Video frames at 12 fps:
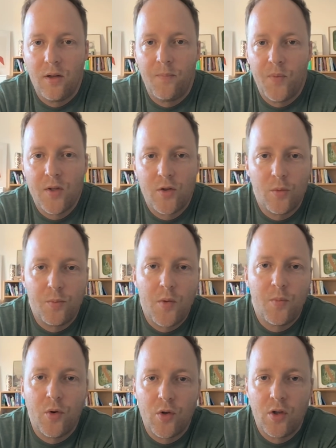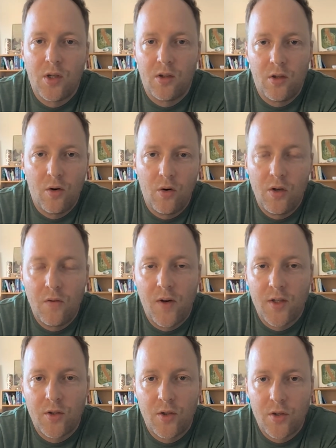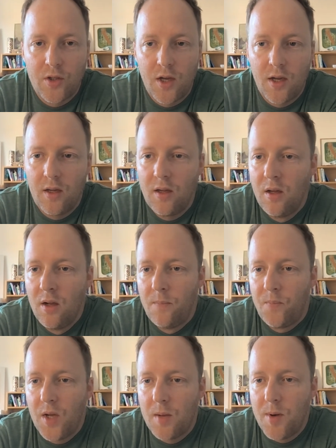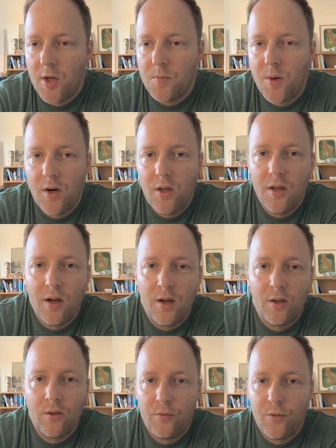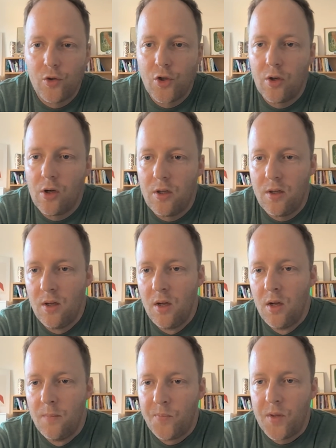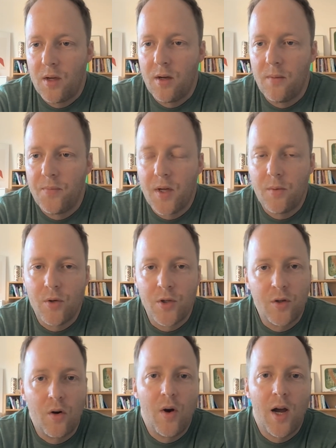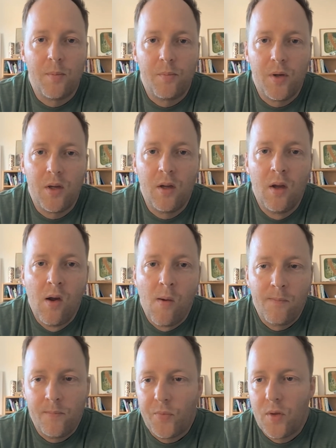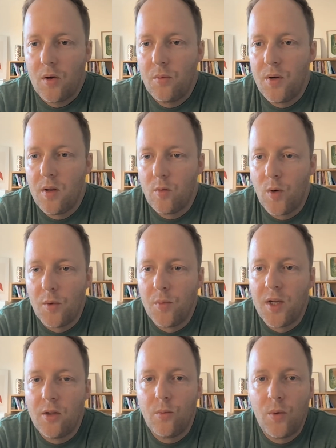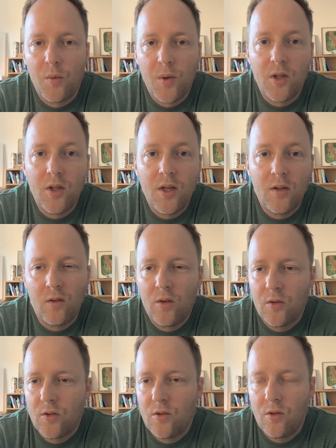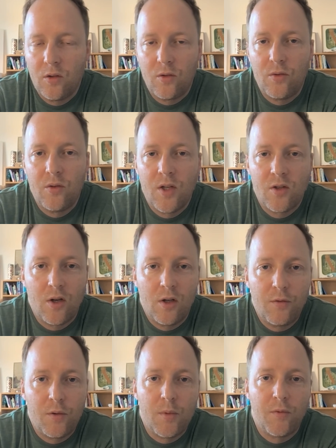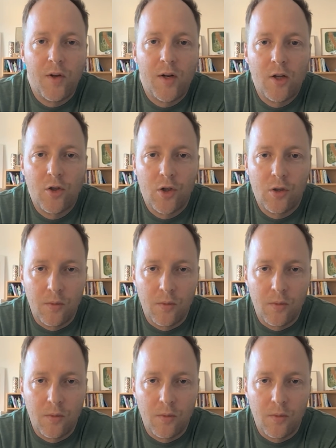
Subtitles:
it's super important that the early investors, they make money. And fortunately, they were so happy with what we did, not necessarily from a financial